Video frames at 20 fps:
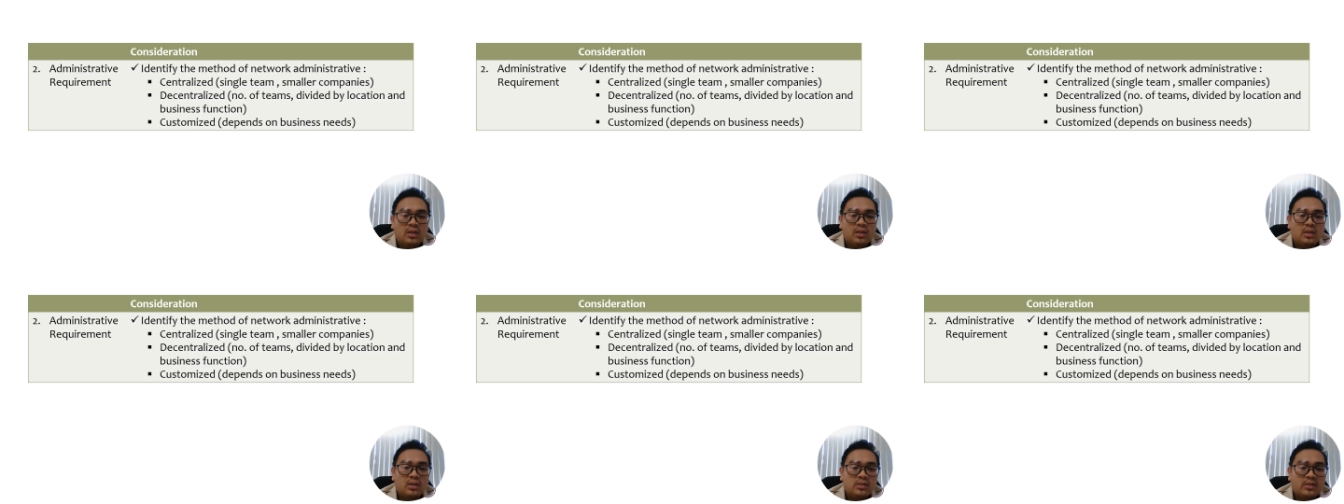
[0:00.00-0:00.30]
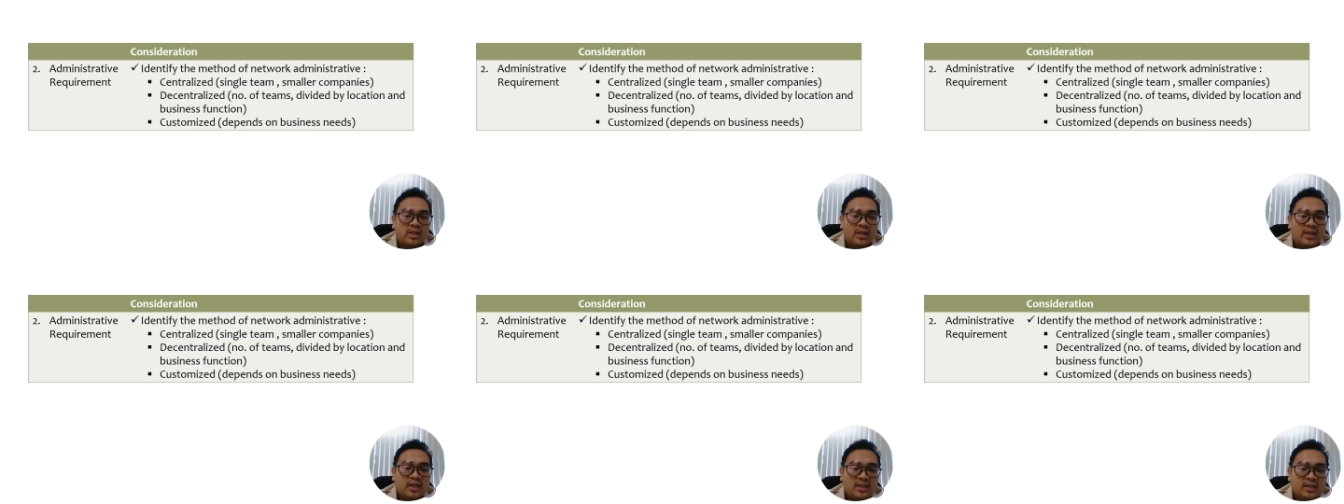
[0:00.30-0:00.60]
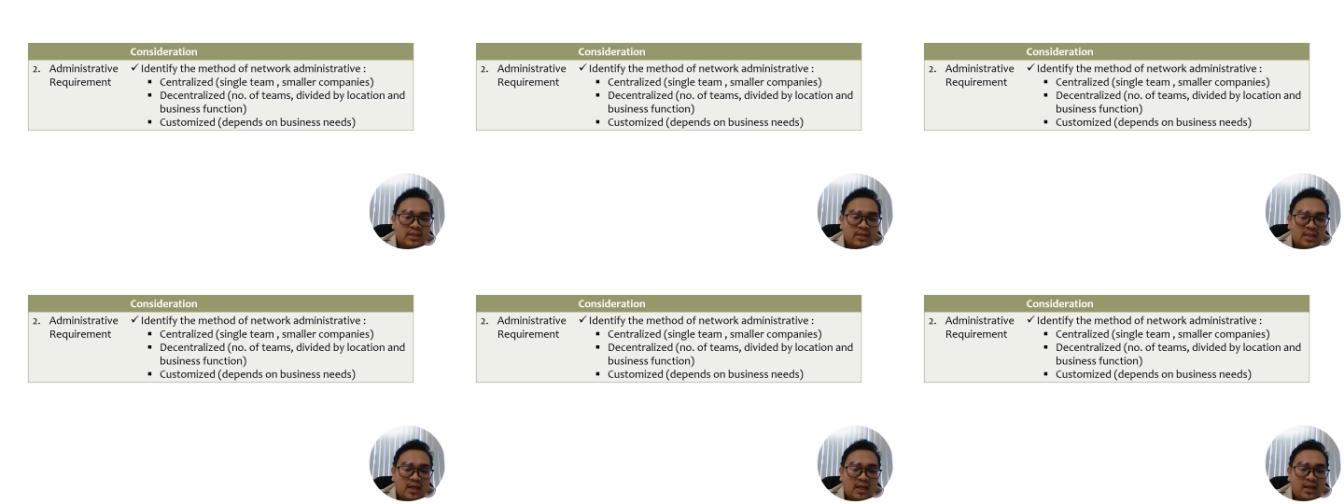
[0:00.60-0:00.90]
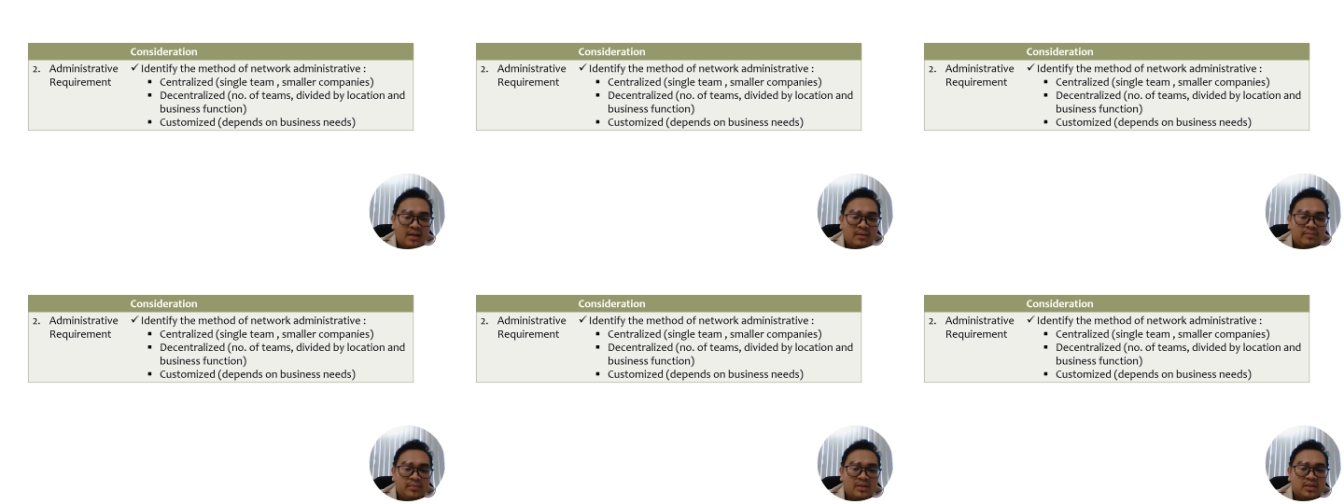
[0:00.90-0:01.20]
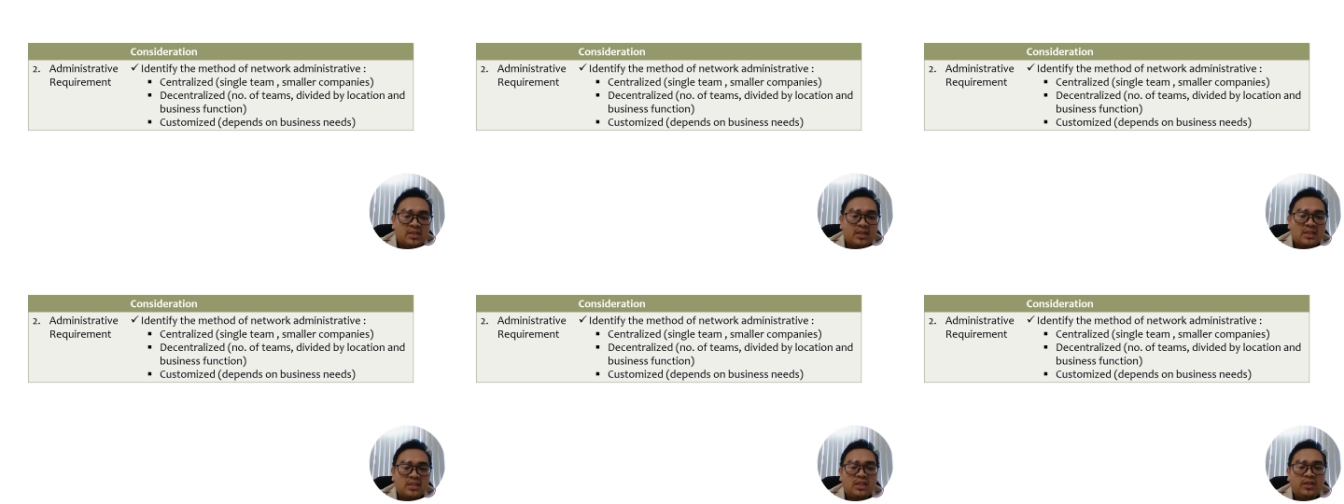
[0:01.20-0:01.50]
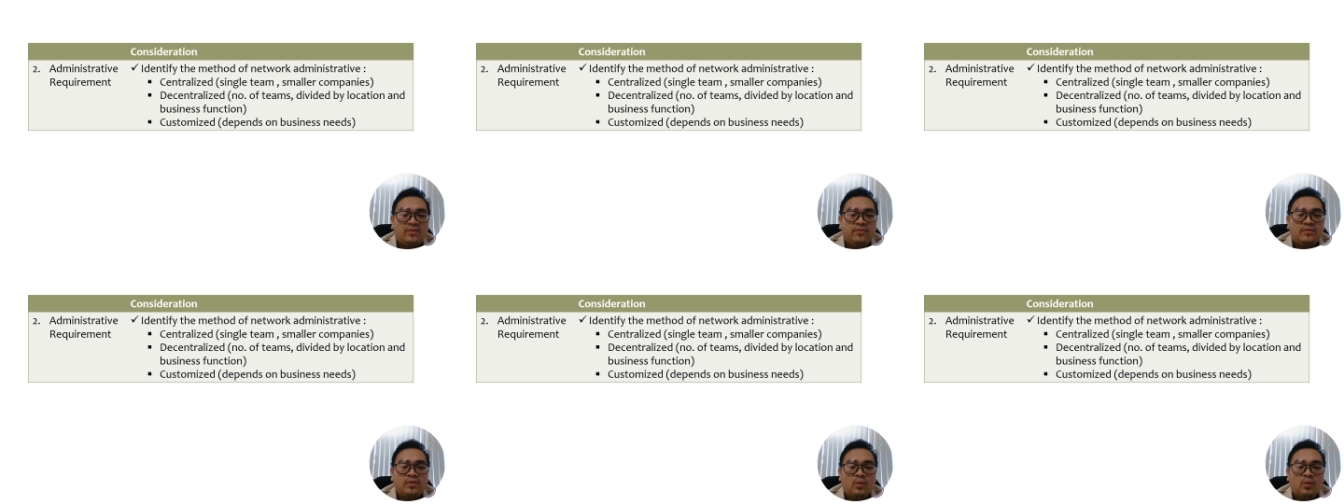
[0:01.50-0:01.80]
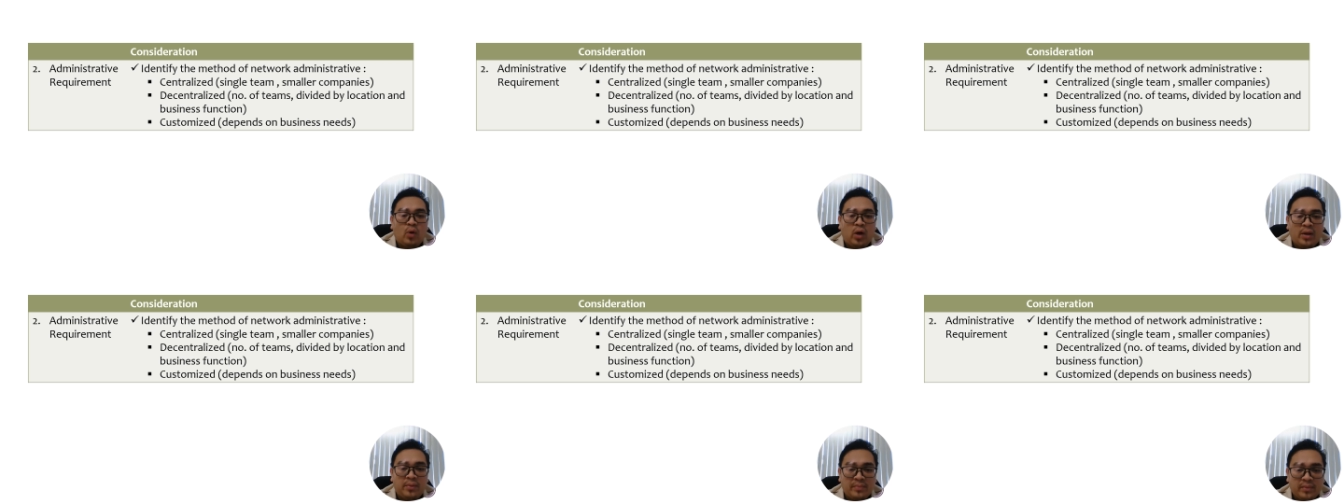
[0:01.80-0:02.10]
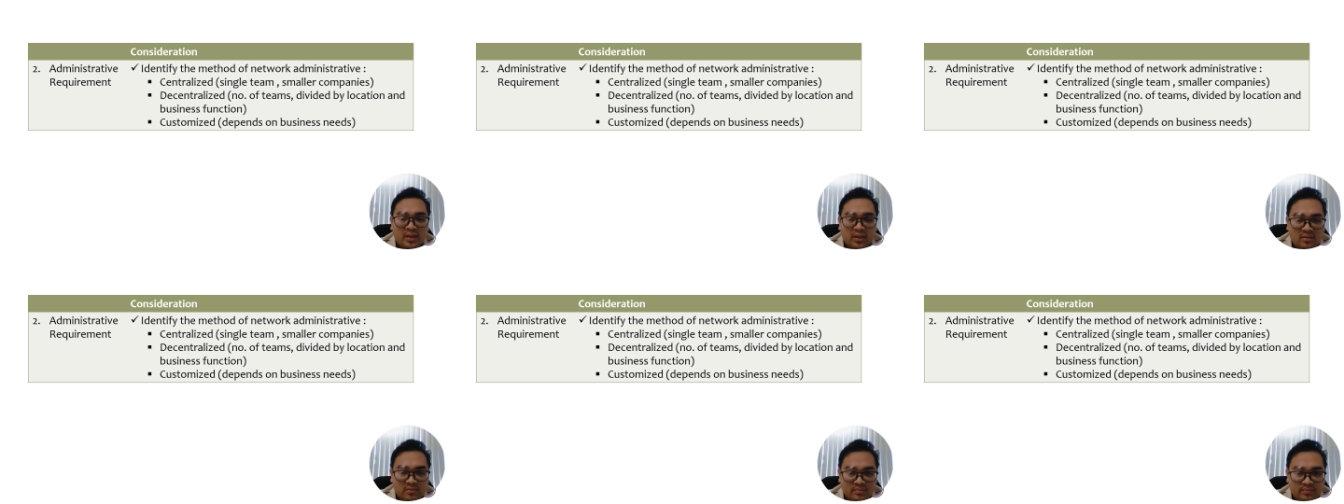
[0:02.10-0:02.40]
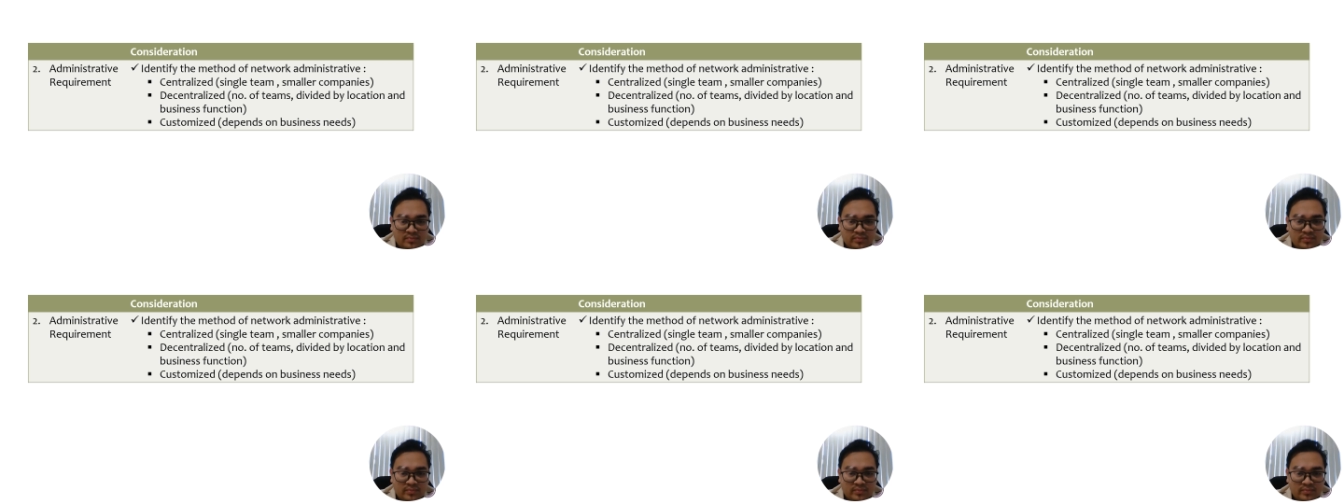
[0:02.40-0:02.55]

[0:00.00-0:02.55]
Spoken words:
Second is administrative requirement.